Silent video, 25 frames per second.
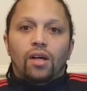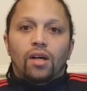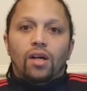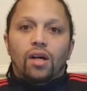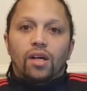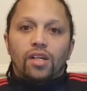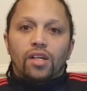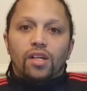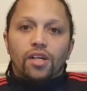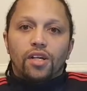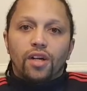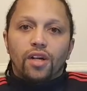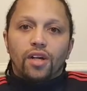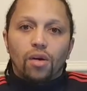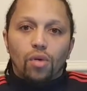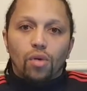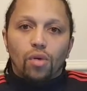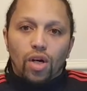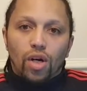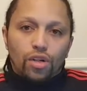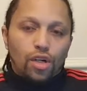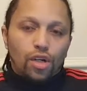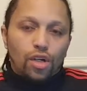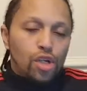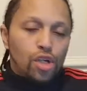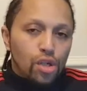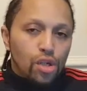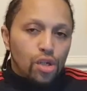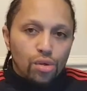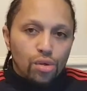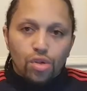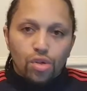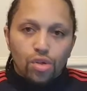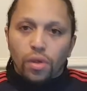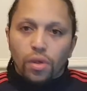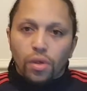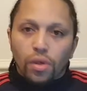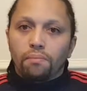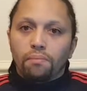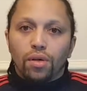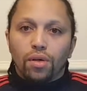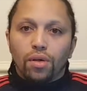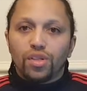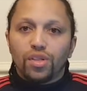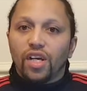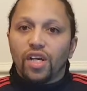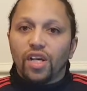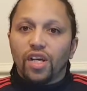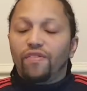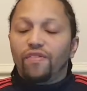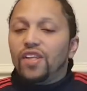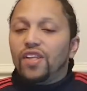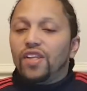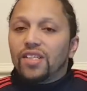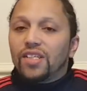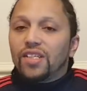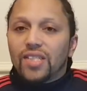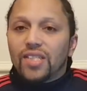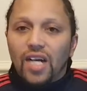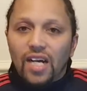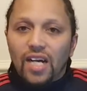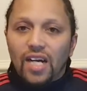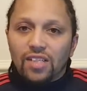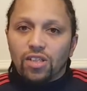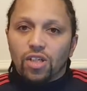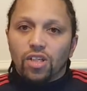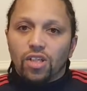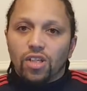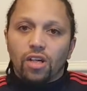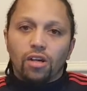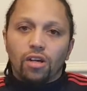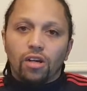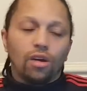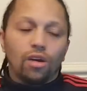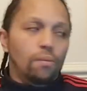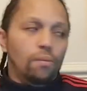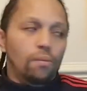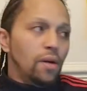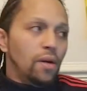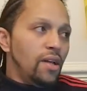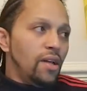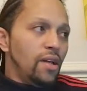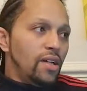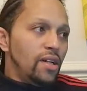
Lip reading: you know, on a shoestring budget for the size of the club.